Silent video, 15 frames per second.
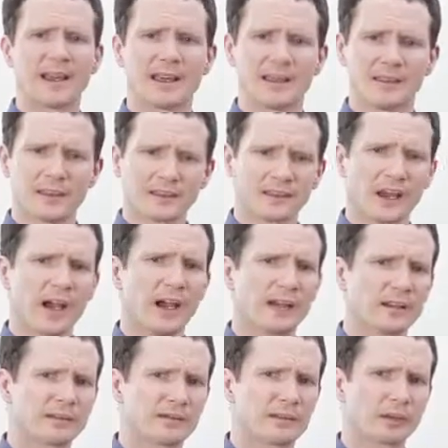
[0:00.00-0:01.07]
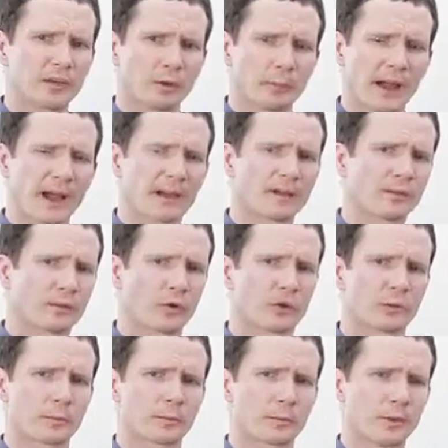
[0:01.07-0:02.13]
This kind of drill back and
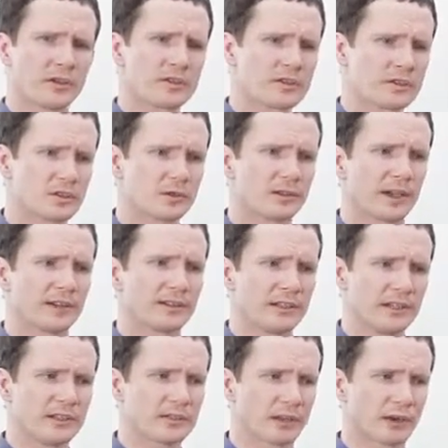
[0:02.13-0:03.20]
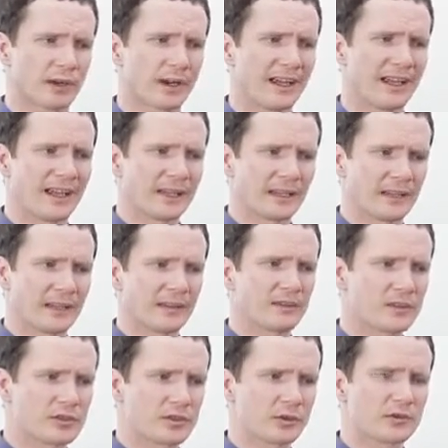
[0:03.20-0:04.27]
forth between student and teacher gives
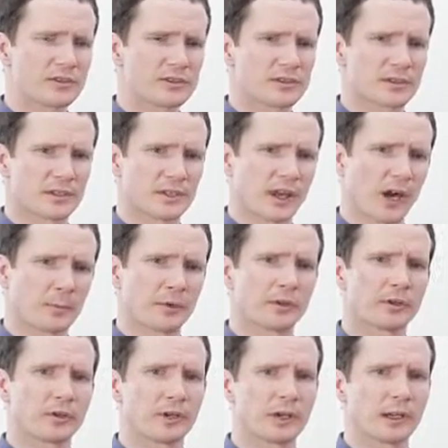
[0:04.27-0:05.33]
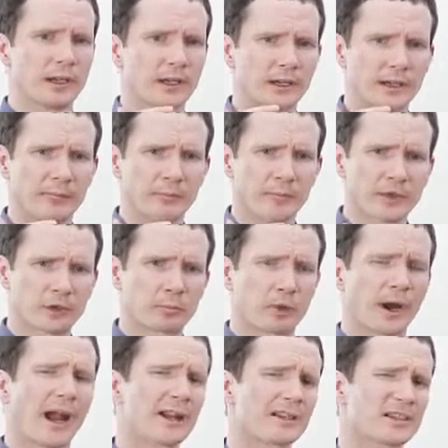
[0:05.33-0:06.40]
students the opportunity to
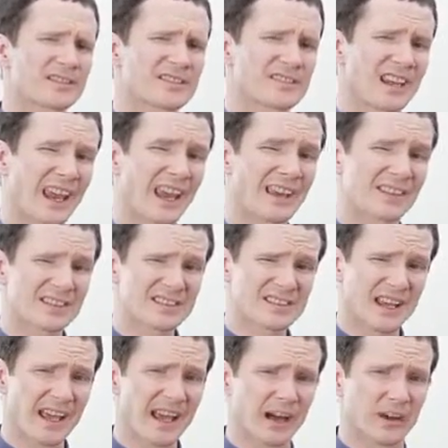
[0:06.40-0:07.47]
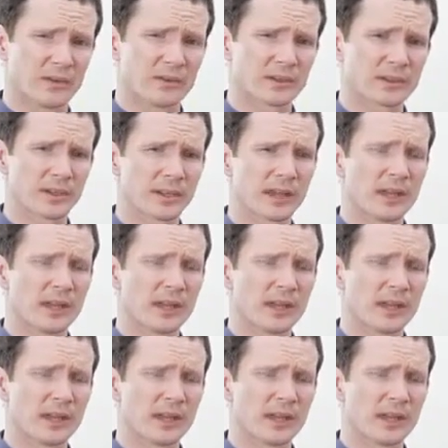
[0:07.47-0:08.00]
practice saying the sounds,